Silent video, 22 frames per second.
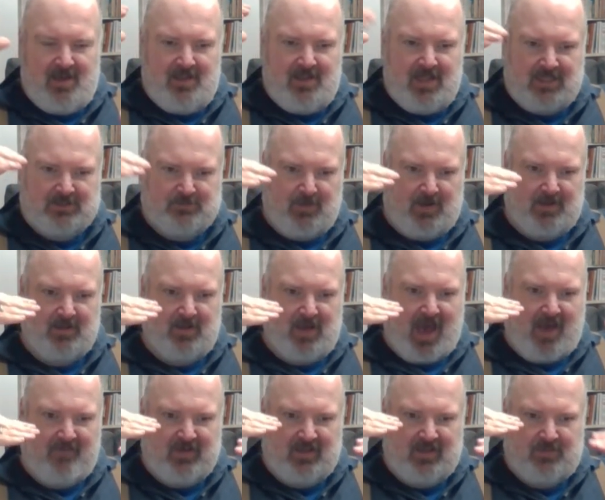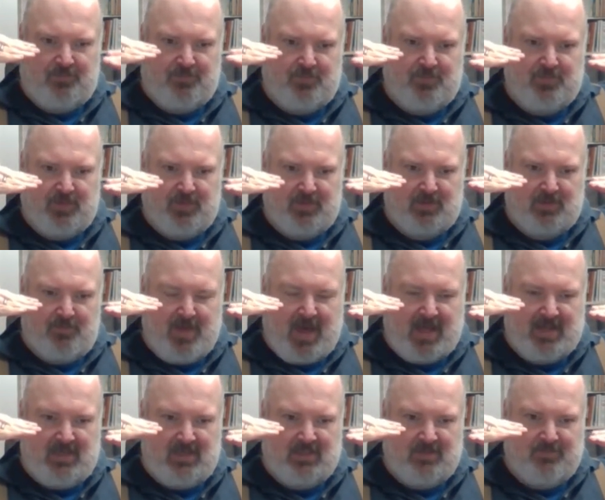that's why they're having
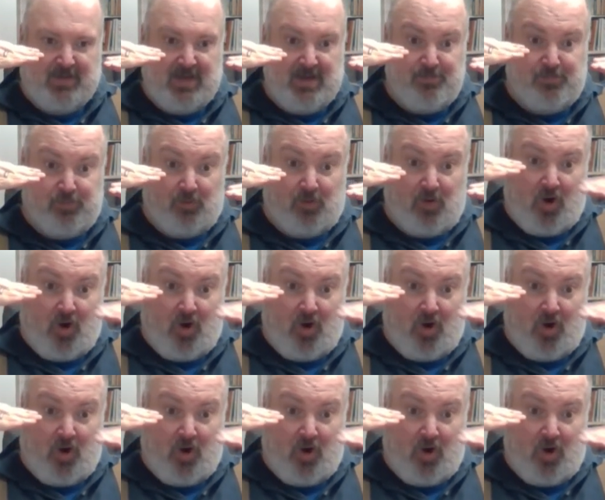the people